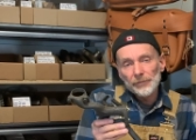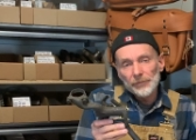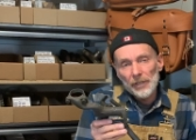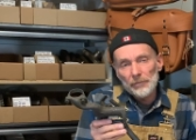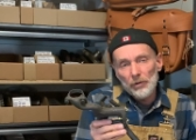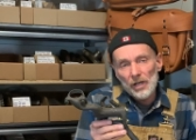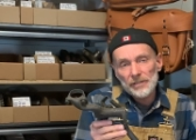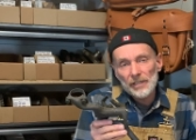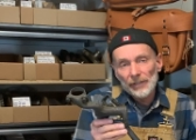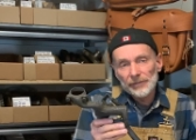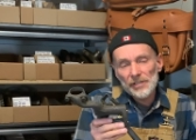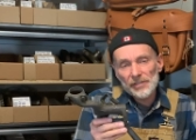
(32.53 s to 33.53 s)

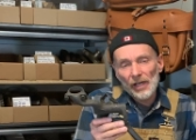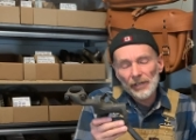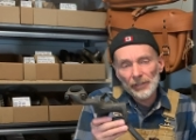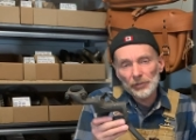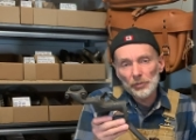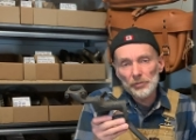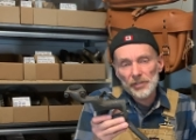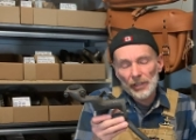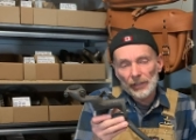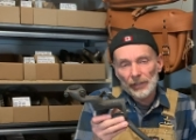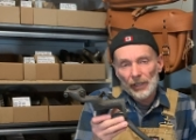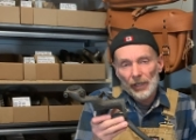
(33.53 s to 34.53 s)
they started
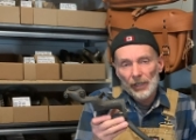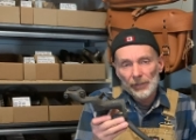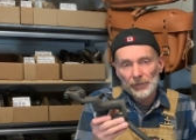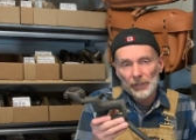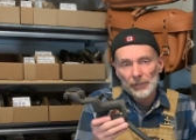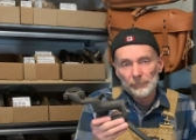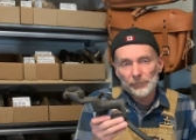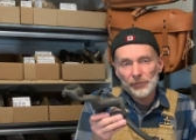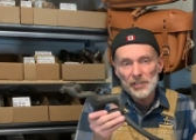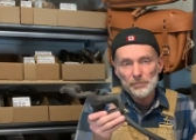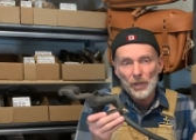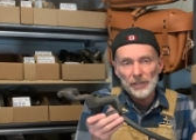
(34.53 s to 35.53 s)
using on
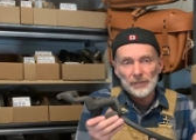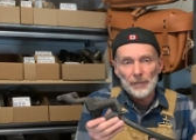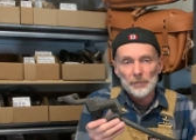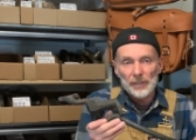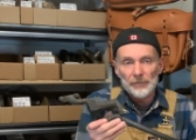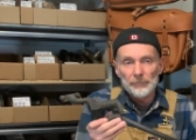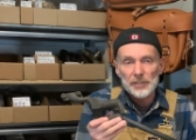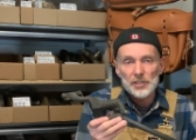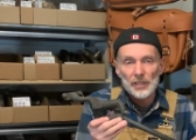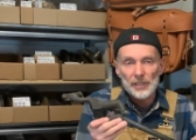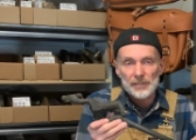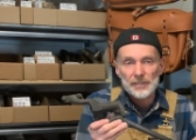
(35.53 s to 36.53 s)
this part number, which
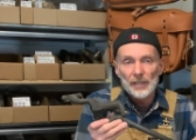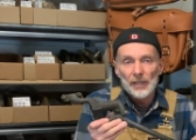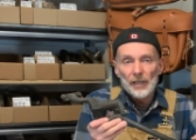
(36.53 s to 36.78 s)
is